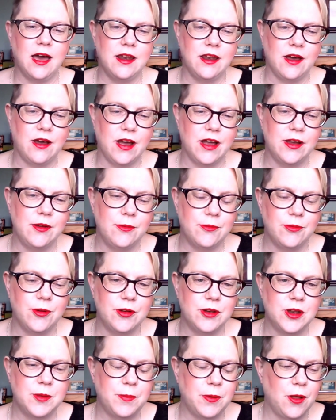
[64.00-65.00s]
and I
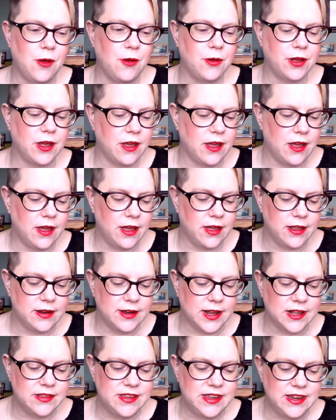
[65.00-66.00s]
run the blog
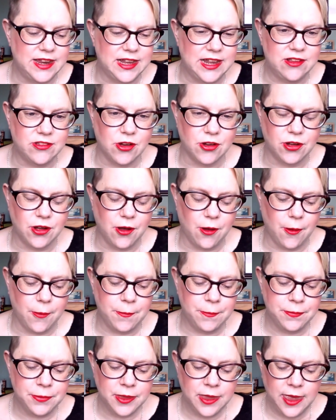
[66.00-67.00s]

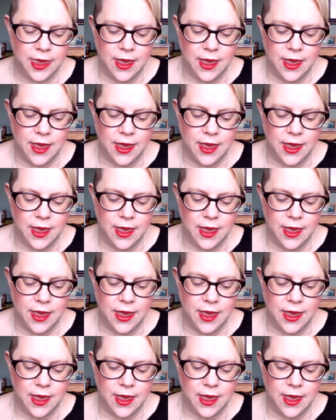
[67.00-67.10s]
nattynikki.com.